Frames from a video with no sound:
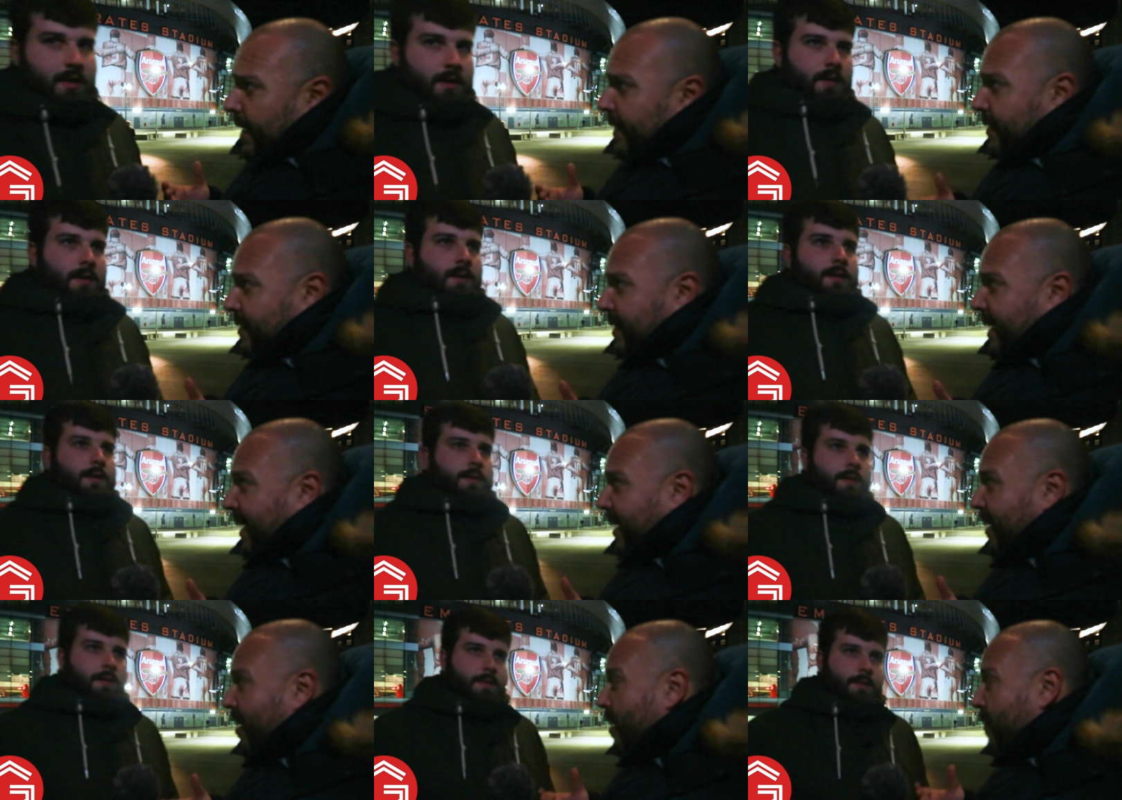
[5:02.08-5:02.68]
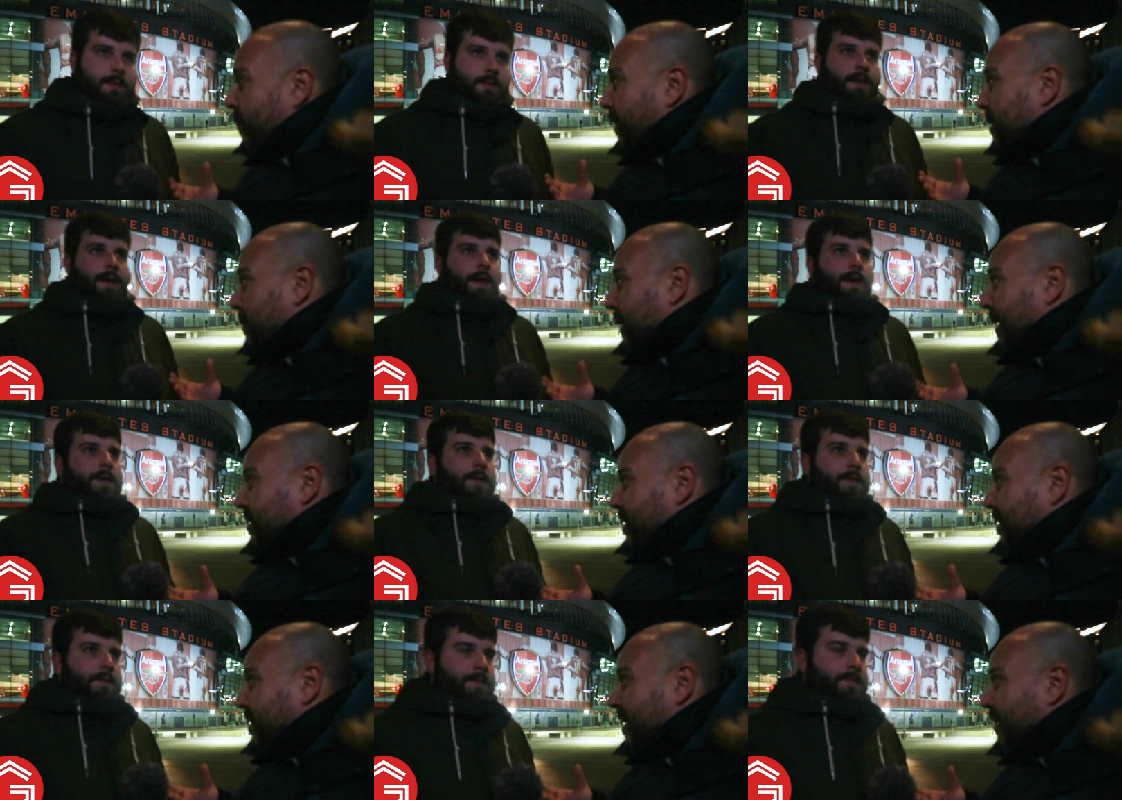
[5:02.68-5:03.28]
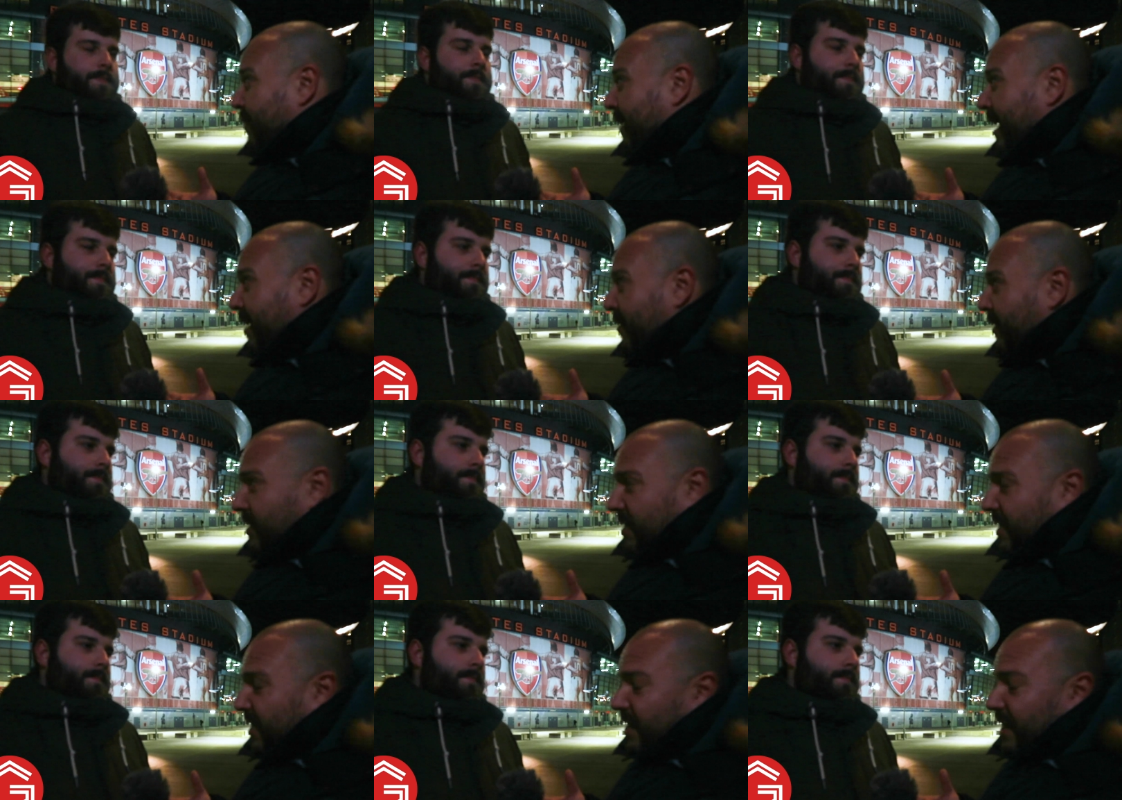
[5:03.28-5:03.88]
Speaker 1: in the second half, and he yeah. basically did a
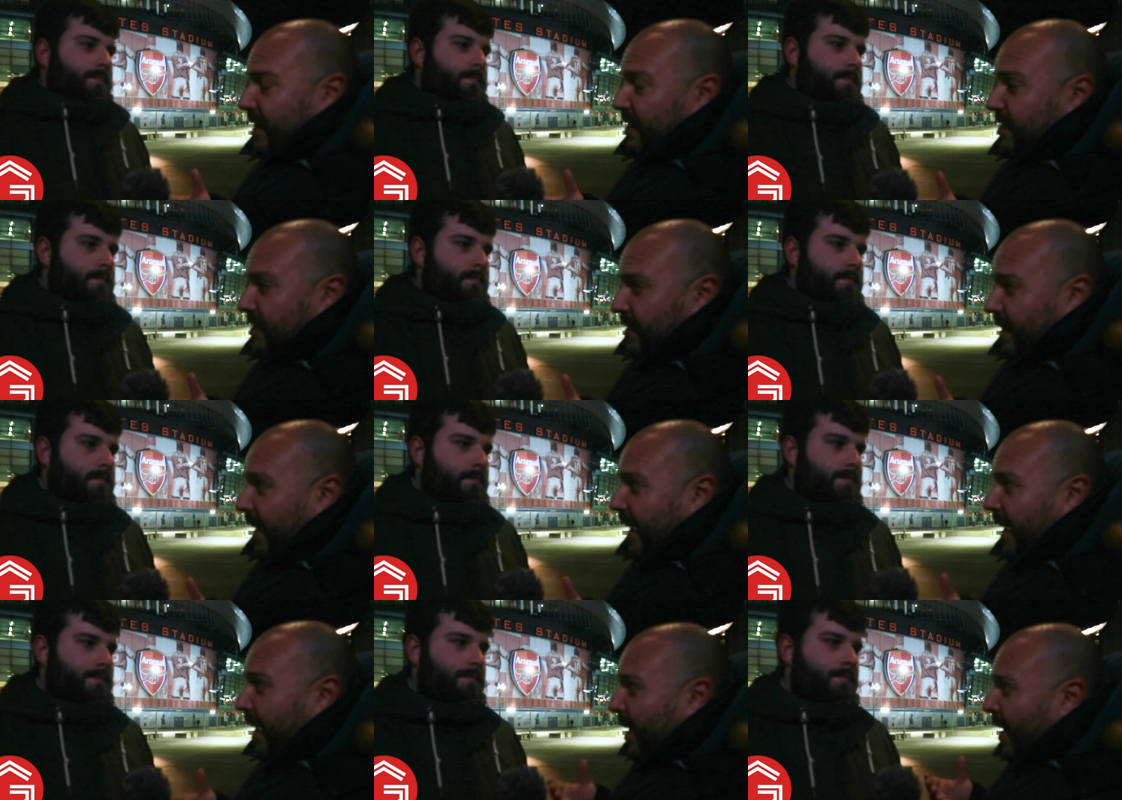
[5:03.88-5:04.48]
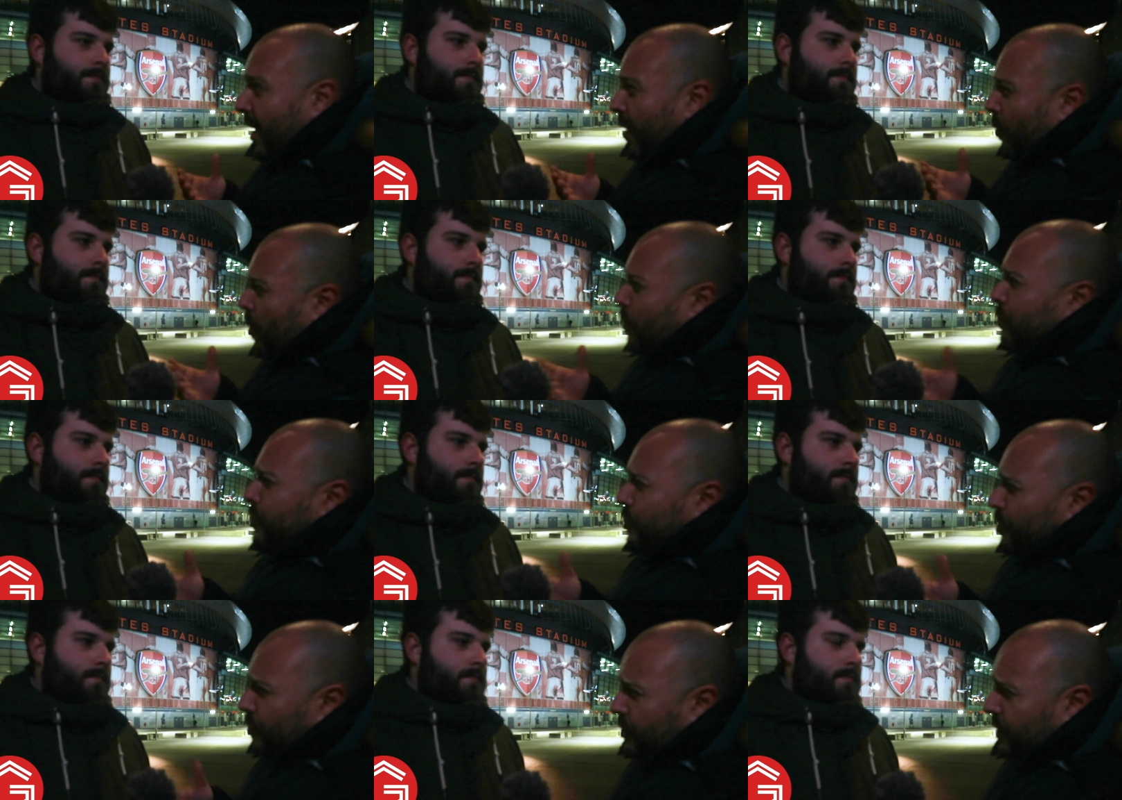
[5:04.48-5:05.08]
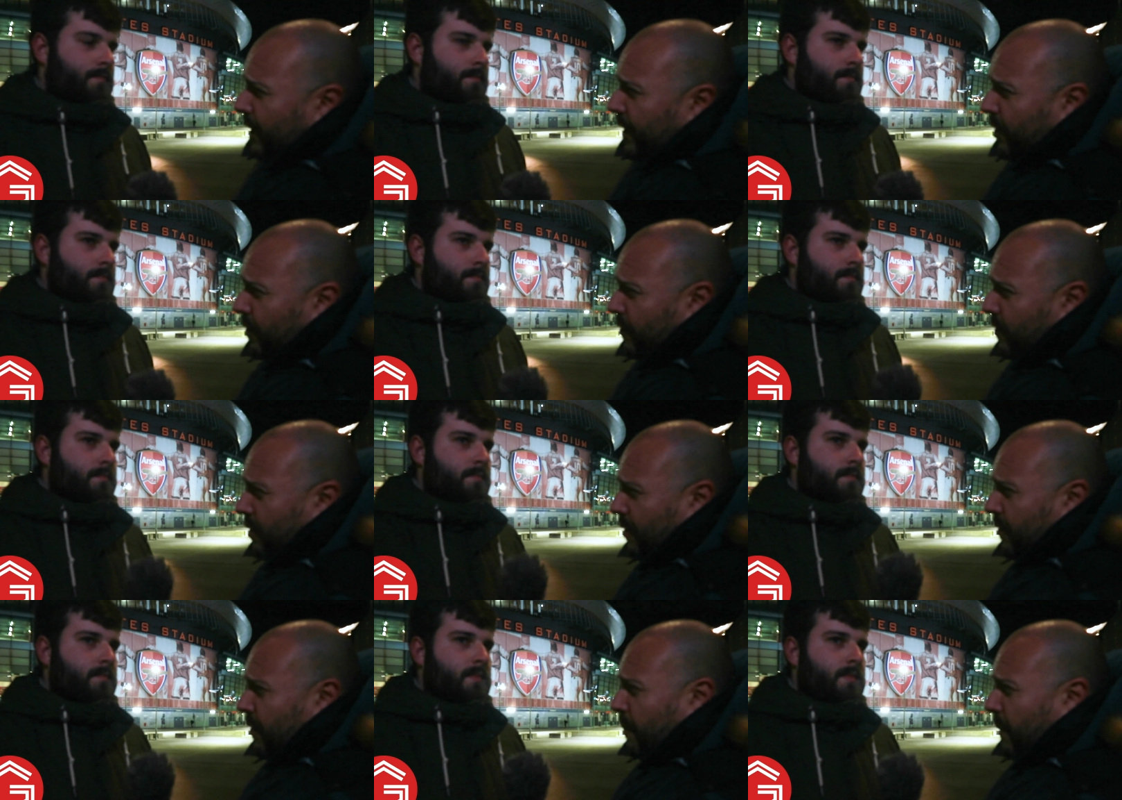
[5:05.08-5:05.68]
Wenger. He said he didn't see it. What was your take
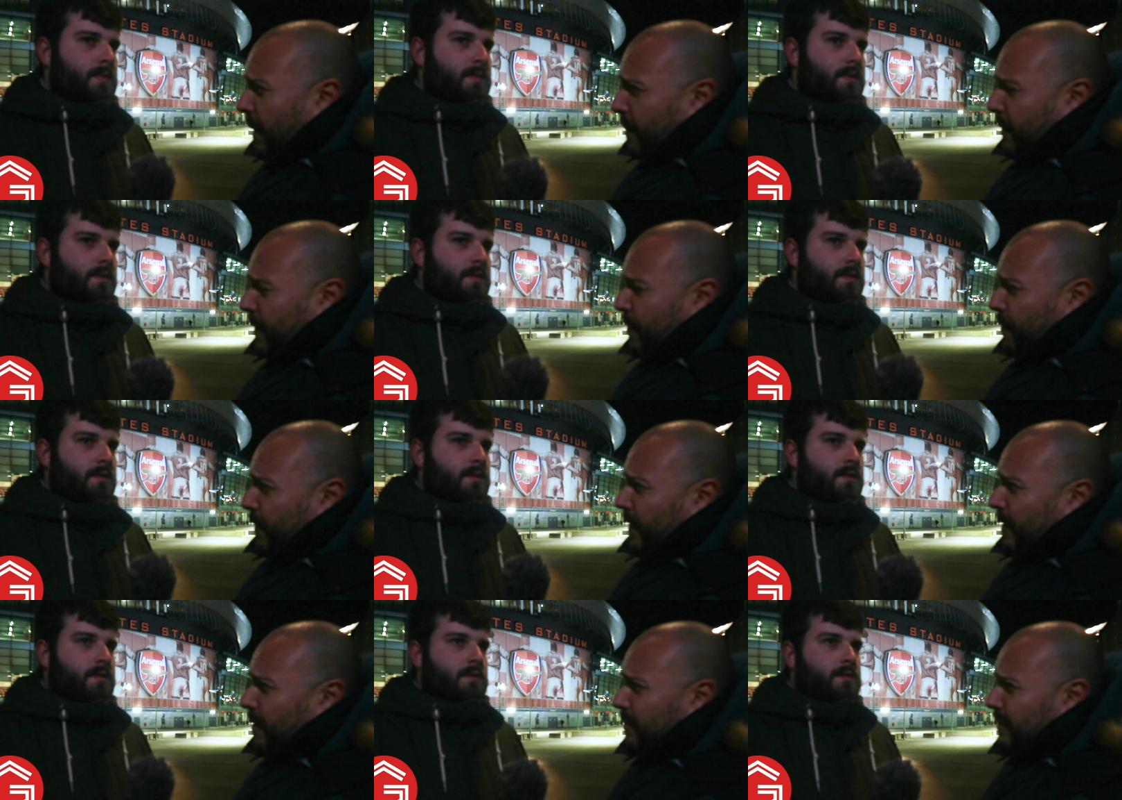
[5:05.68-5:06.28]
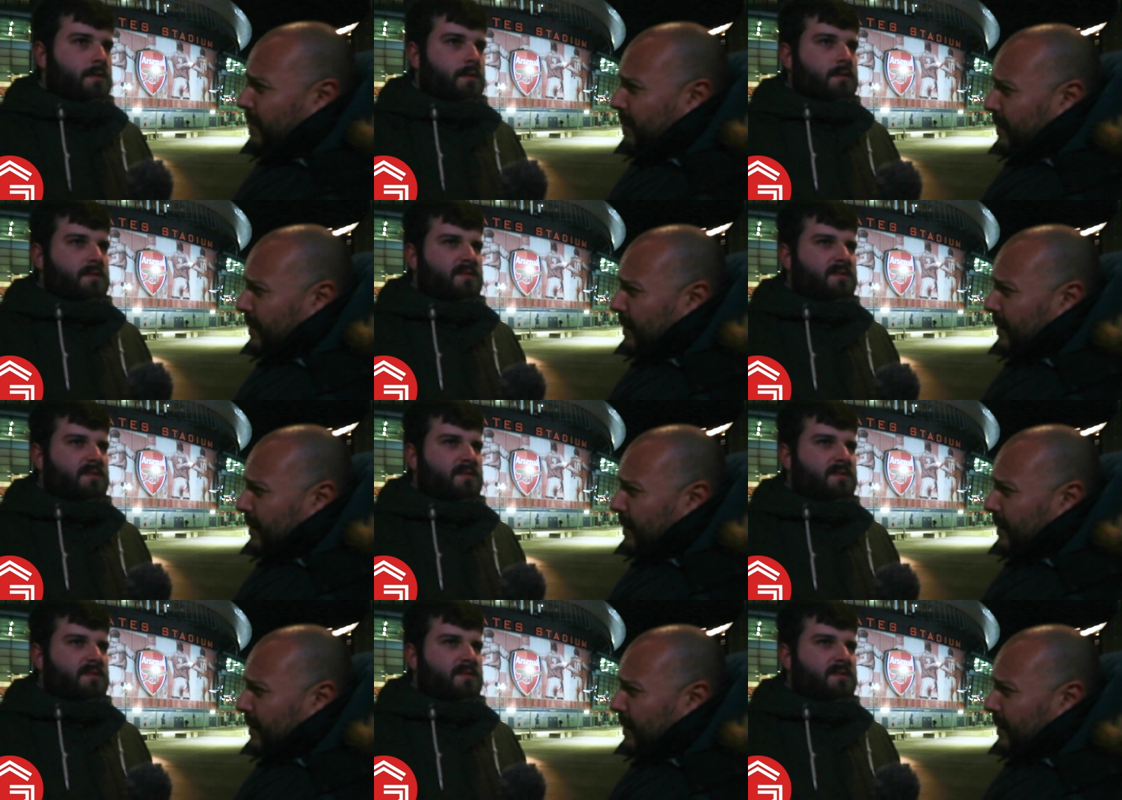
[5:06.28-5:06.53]
on the, on the Pepe foul?